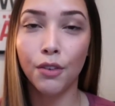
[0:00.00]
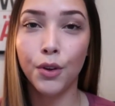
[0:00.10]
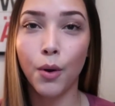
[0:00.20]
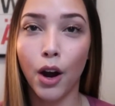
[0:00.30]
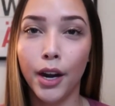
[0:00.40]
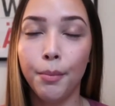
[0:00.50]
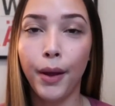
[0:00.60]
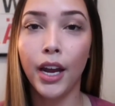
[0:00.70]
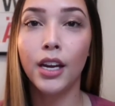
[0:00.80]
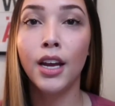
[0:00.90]
If you are in
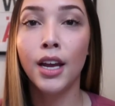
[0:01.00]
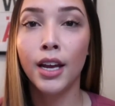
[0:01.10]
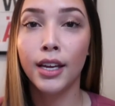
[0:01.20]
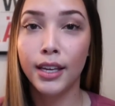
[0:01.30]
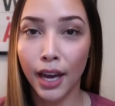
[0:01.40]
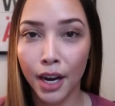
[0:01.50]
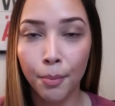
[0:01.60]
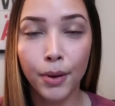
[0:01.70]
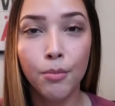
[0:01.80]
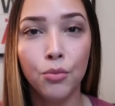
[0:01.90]
pain, get
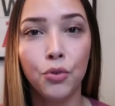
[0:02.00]
up and